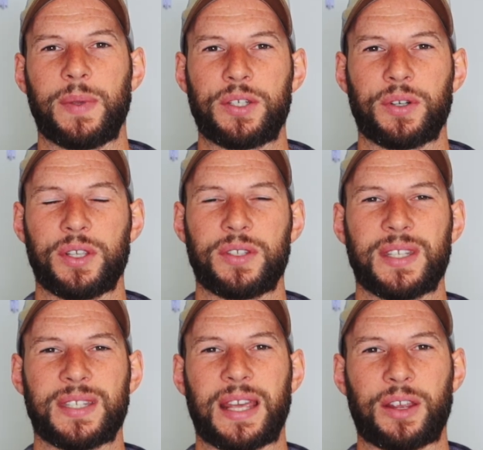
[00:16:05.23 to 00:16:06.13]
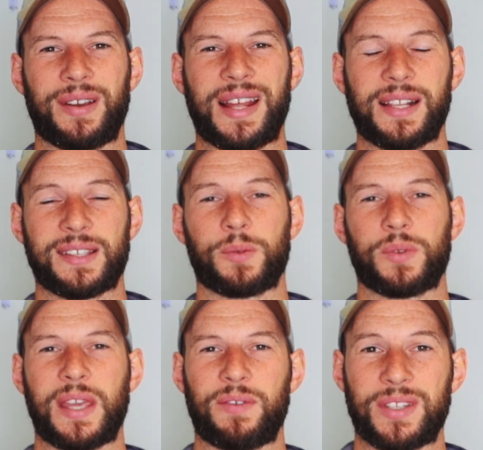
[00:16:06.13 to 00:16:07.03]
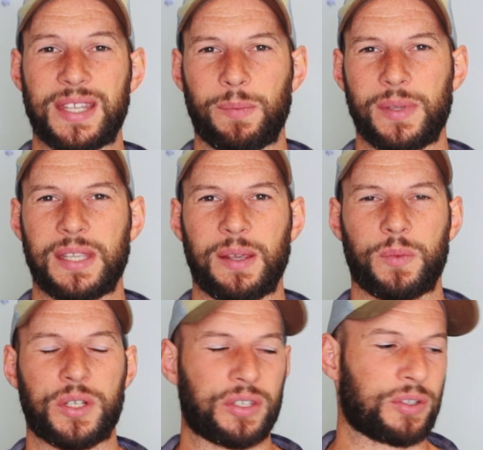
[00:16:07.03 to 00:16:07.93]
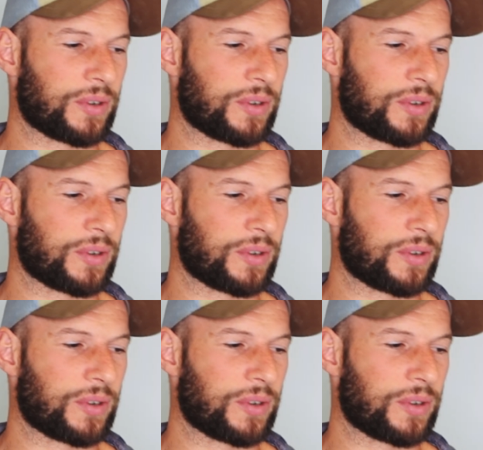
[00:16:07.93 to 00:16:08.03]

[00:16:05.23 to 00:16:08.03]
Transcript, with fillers: be sure to use discount code Alex. It will save you 10%, which is